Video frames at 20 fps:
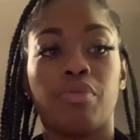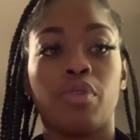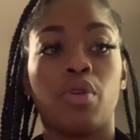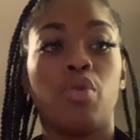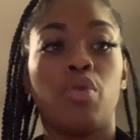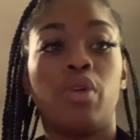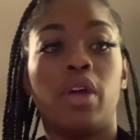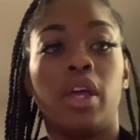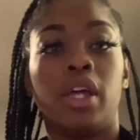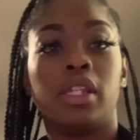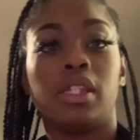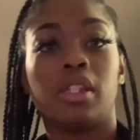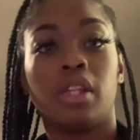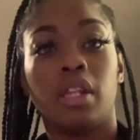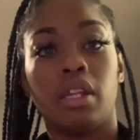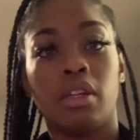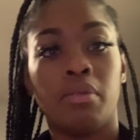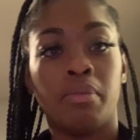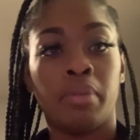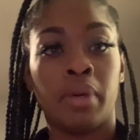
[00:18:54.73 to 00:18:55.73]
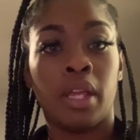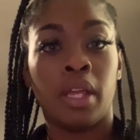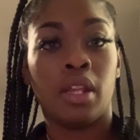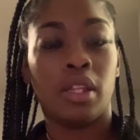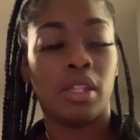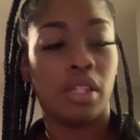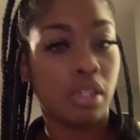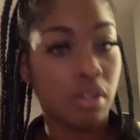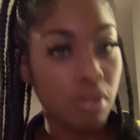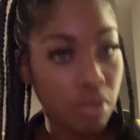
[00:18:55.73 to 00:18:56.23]
who had some little money
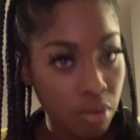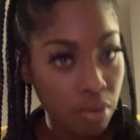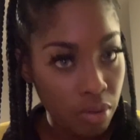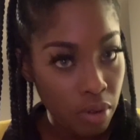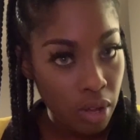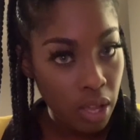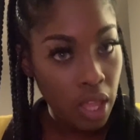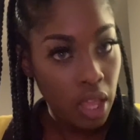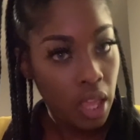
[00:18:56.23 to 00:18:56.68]
too,